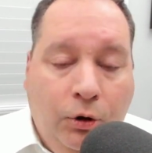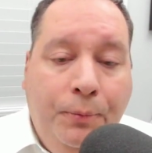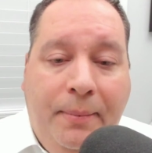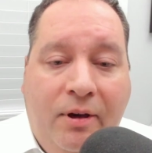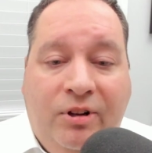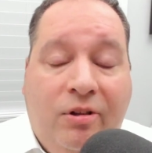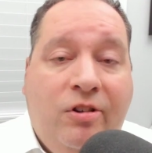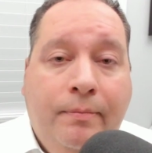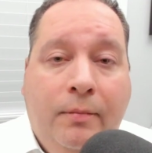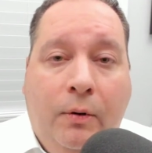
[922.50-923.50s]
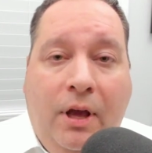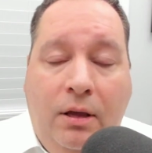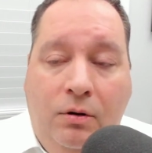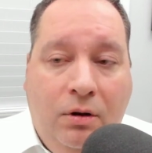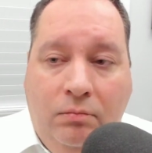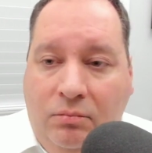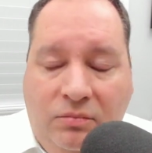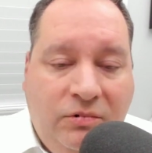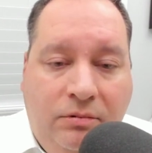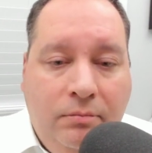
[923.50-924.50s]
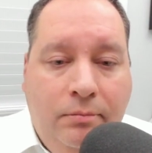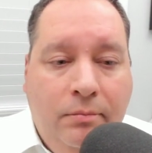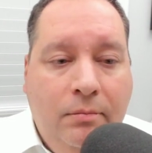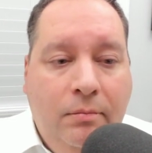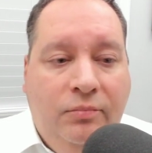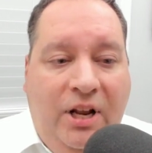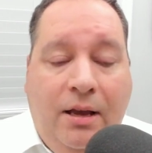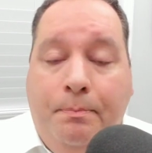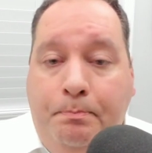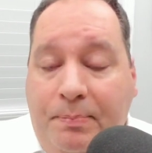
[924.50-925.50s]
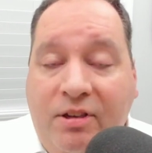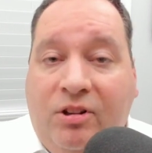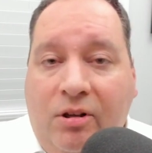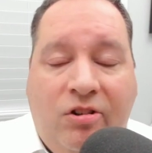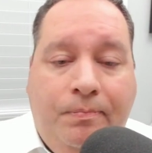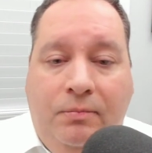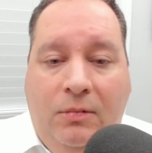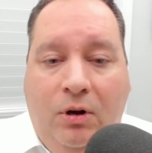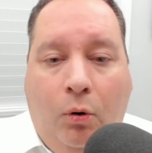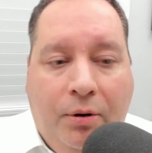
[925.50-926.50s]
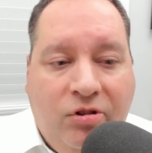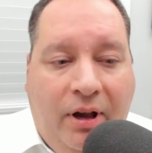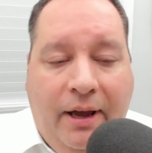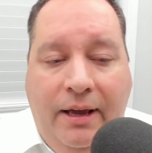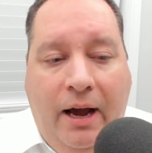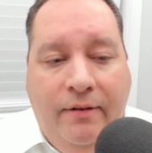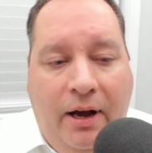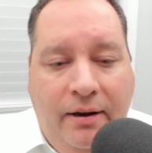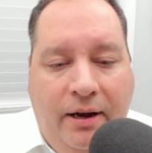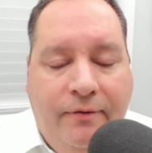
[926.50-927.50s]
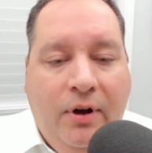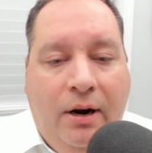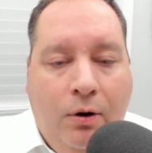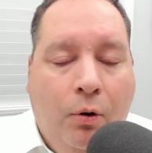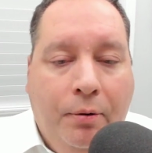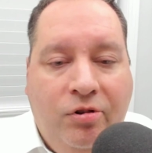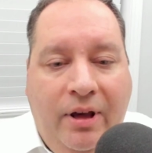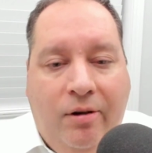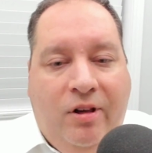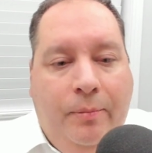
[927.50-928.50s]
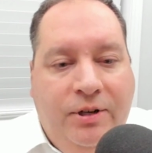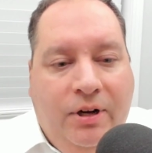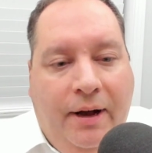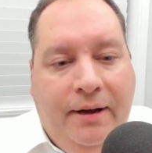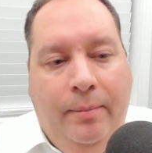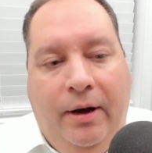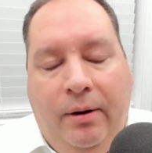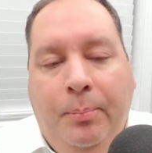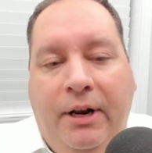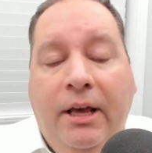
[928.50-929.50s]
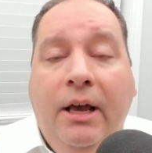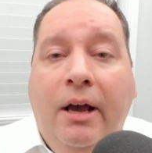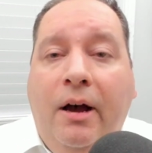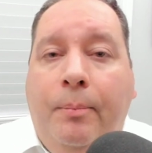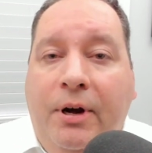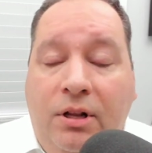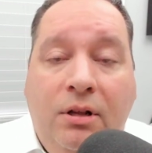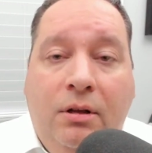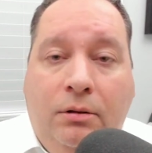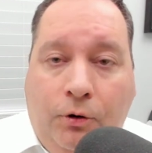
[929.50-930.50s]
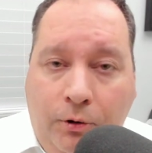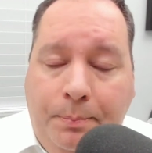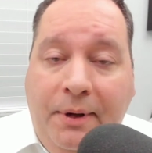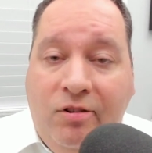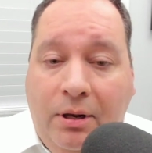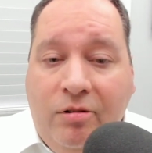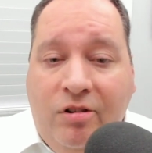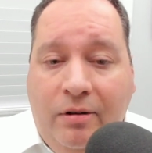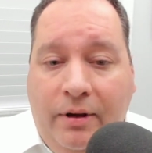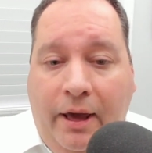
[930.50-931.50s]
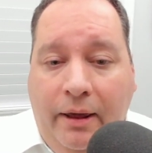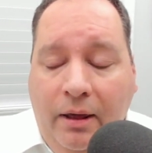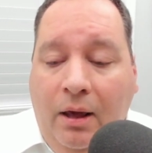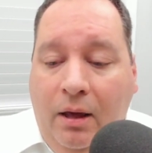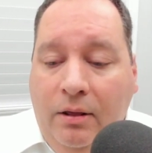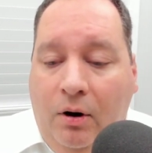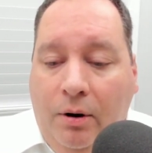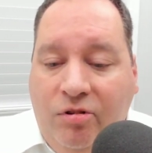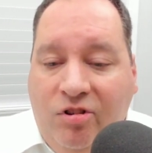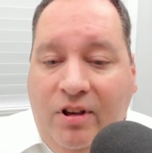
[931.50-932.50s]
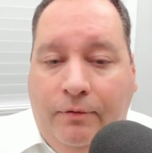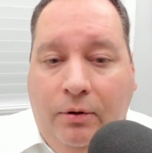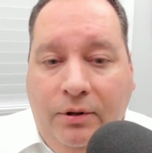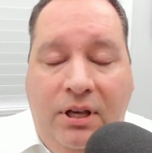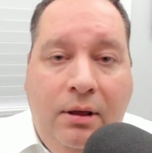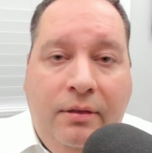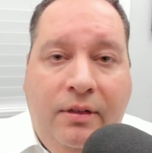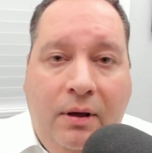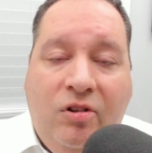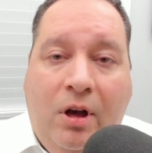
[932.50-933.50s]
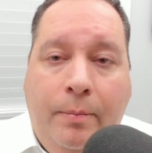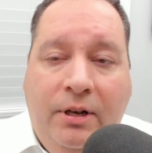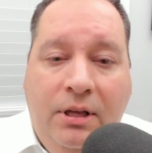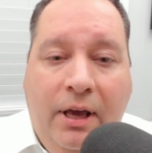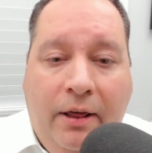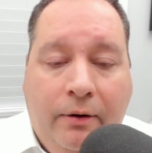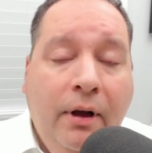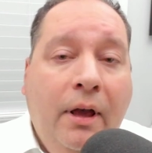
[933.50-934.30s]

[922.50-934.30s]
business, okay? You can take a business course. Like, I've got a course. Yes, I'll be talking about it. But learn business, okay? There are several key things coming together